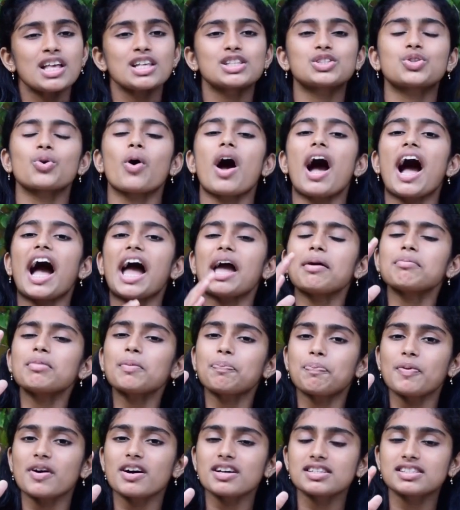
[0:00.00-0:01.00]
So I
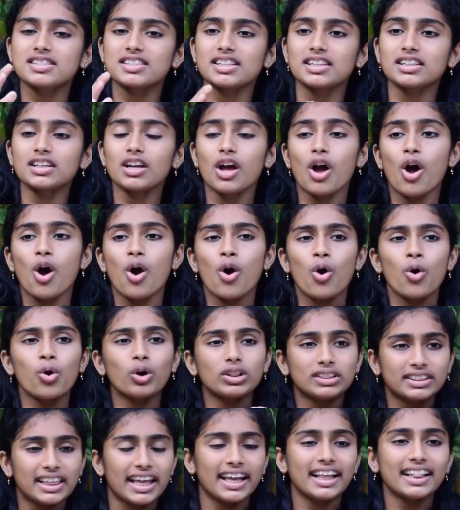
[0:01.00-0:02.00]
am a person
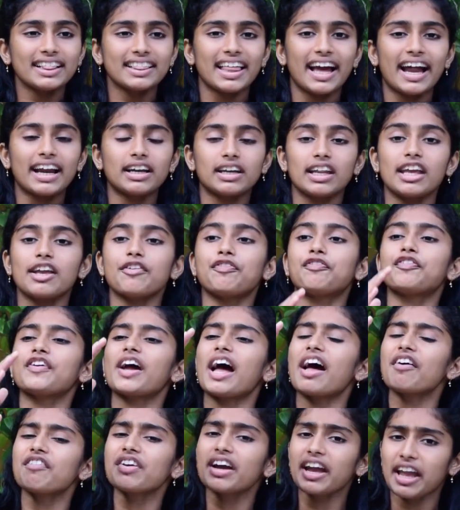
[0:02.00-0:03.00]
who think that if we
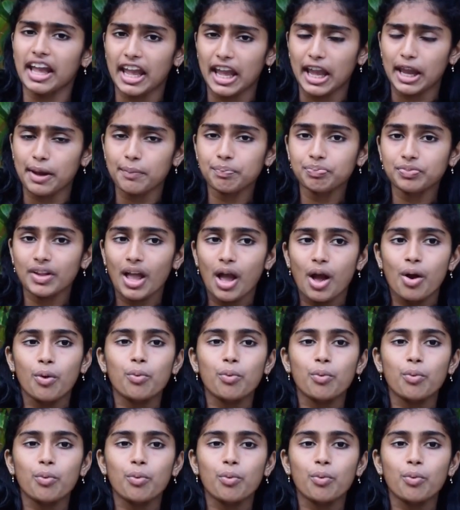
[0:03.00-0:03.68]
have an aim,